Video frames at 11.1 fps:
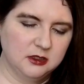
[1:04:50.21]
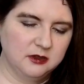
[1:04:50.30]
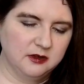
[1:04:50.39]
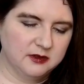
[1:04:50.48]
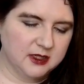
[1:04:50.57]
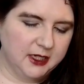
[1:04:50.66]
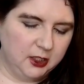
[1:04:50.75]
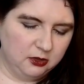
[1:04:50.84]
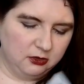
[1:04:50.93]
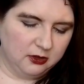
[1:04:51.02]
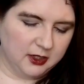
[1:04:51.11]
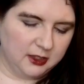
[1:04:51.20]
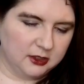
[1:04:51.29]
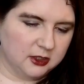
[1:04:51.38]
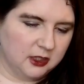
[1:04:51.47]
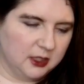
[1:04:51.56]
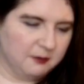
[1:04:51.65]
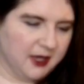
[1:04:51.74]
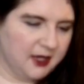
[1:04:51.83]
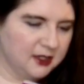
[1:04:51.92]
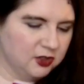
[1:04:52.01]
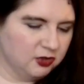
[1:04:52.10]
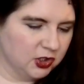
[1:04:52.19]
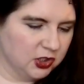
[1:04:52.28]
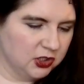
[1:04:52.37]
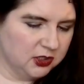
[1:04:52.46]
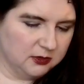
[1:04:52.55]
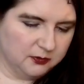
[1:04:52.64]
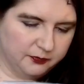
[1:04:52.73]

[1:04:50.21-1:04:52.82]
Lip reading: Obviously not going to show you the pattern instructions.